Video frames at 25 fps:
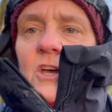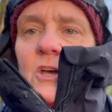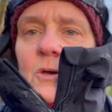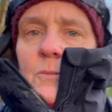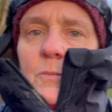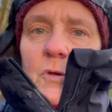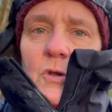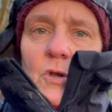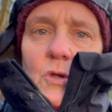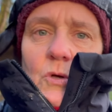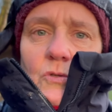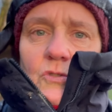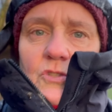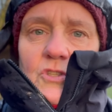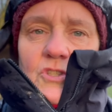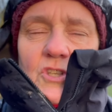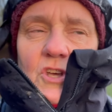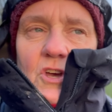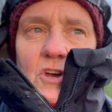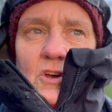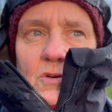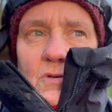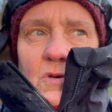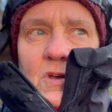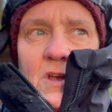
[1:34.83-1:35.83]
But
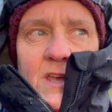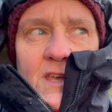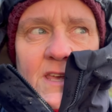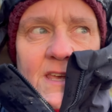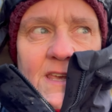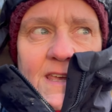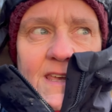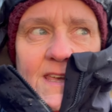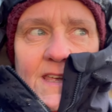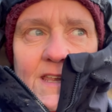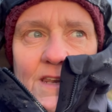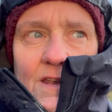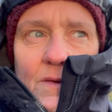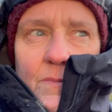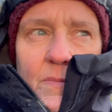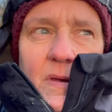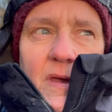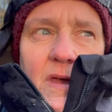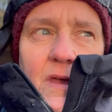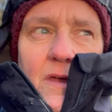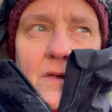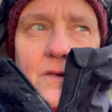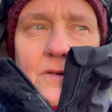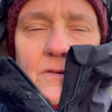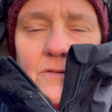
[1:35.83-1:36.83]
also, in
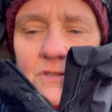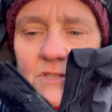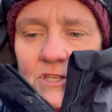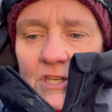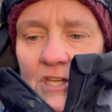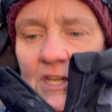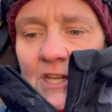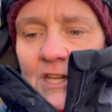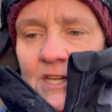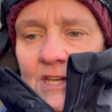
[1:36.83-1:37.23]
about